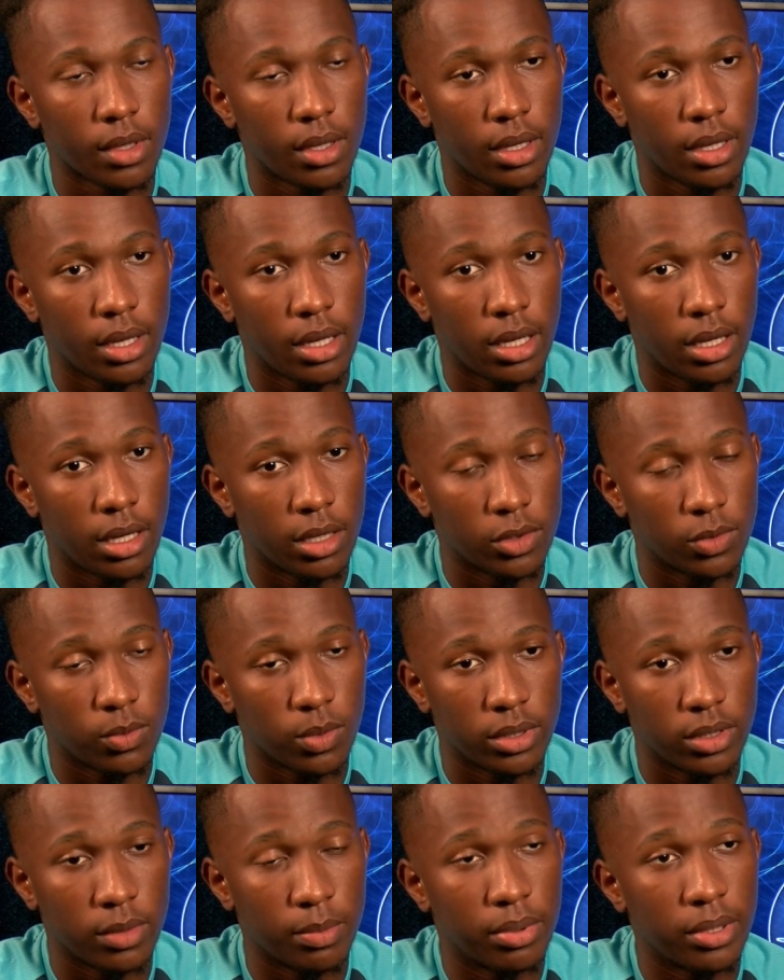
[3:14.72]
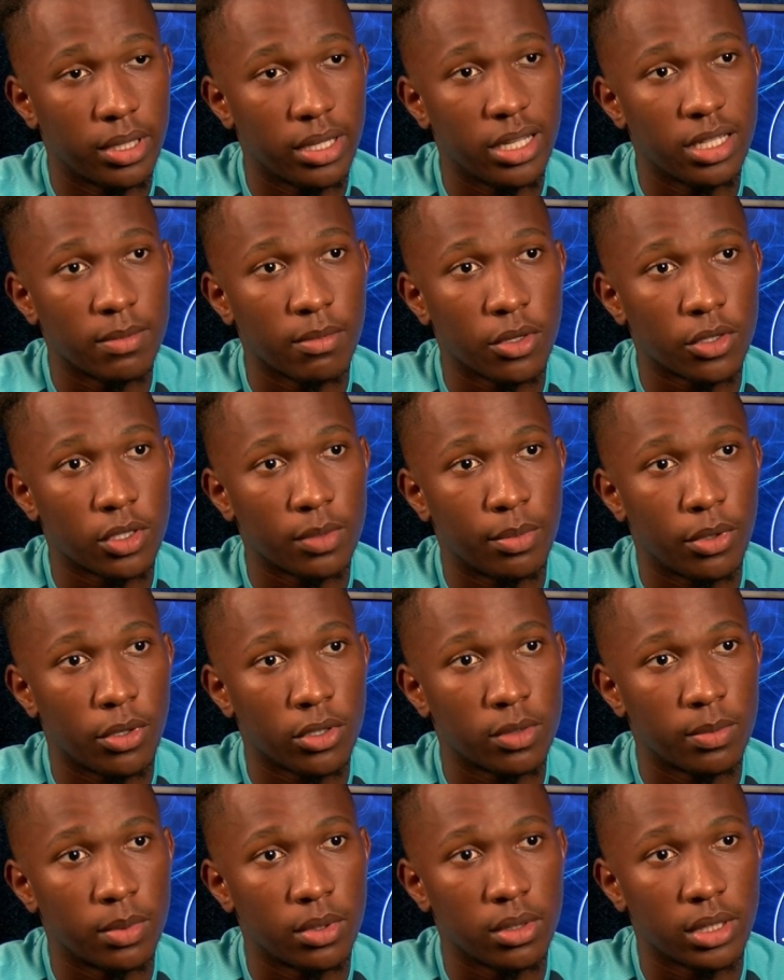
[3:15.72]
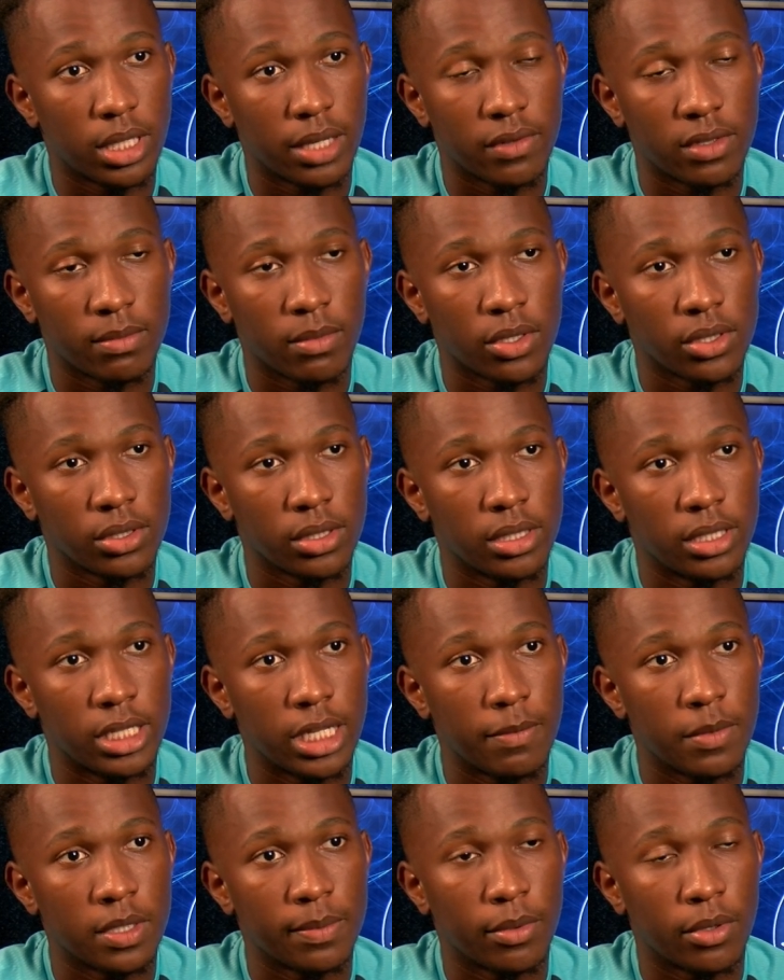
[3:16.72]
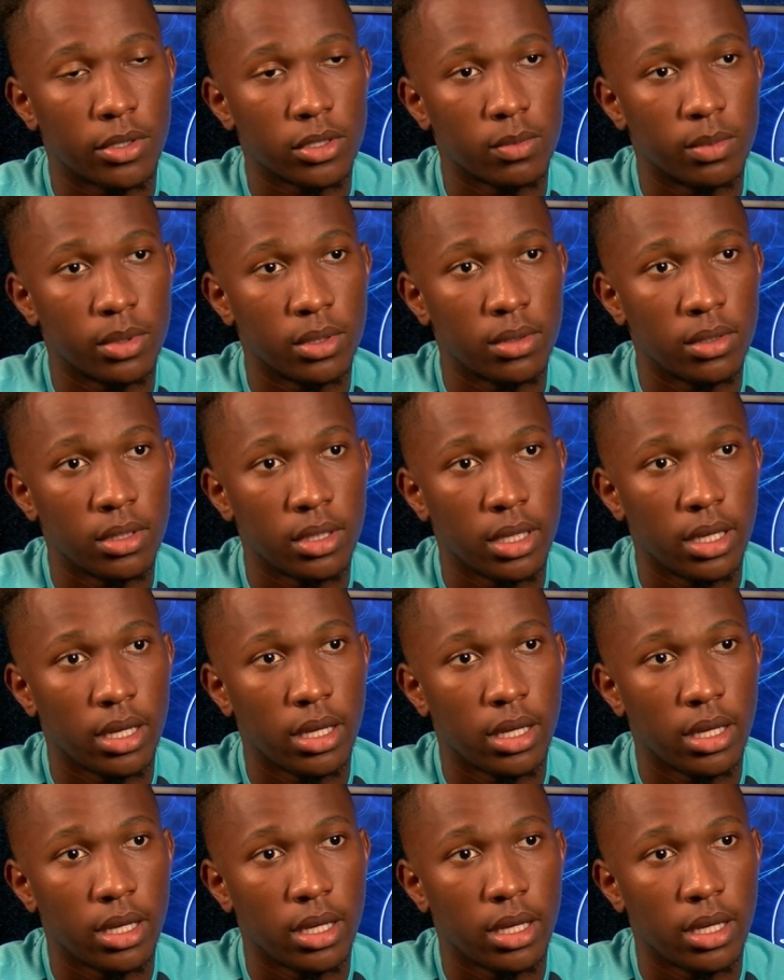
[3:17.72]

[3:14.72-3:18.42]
I just want to play as much as possible, give as much to the team as possible.